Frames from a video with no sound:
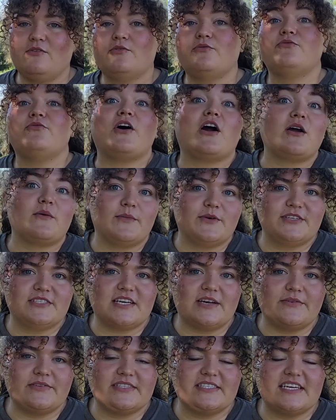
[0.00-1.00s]
farmers,
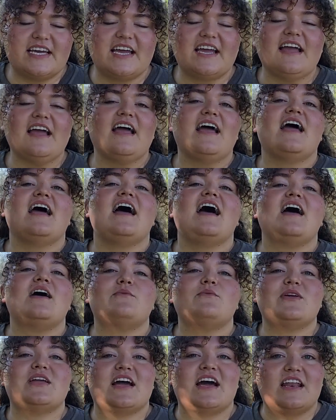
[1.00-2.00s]
I would say.
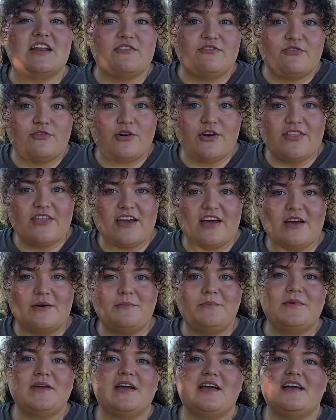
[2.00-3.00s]
And we cut it for
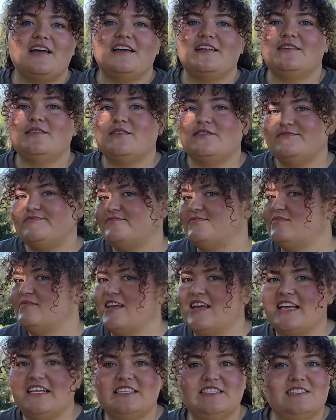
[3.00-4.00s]
them, and
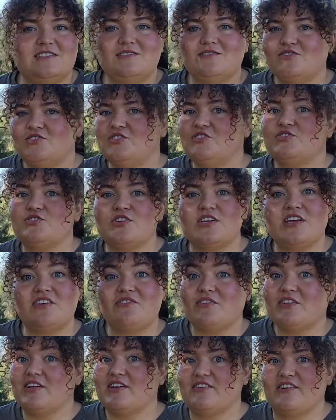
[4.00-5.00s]
it's usually a
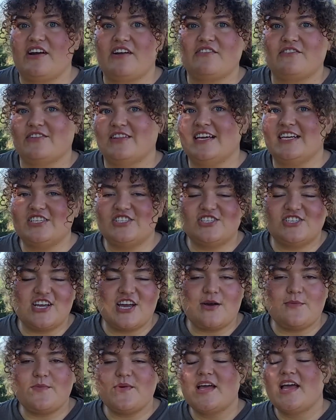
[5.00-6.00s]
really great
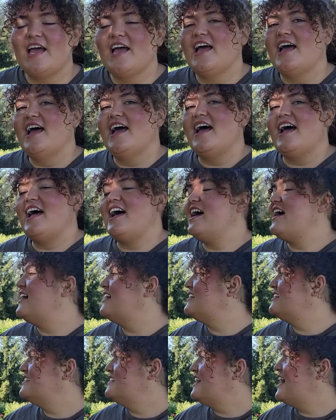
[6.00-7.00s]
relationship.
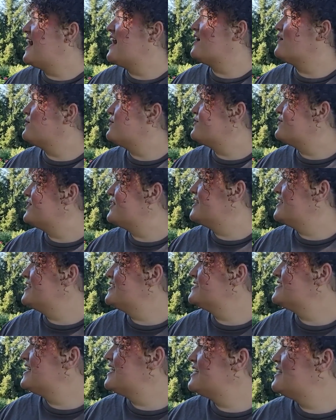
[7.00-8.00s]
And yeah, we're really
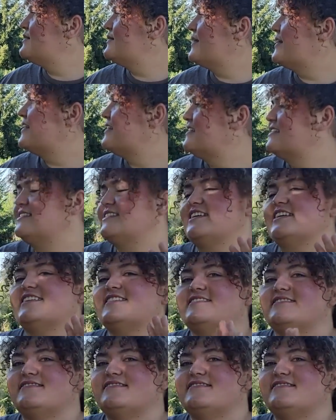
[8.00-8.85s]
excited about it this year.